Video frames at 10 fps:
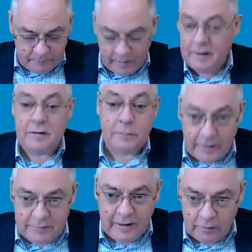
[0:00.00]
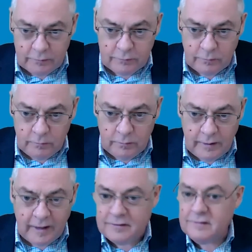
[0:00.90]
interface council
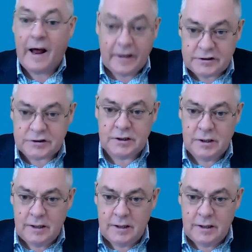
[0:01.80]
as such,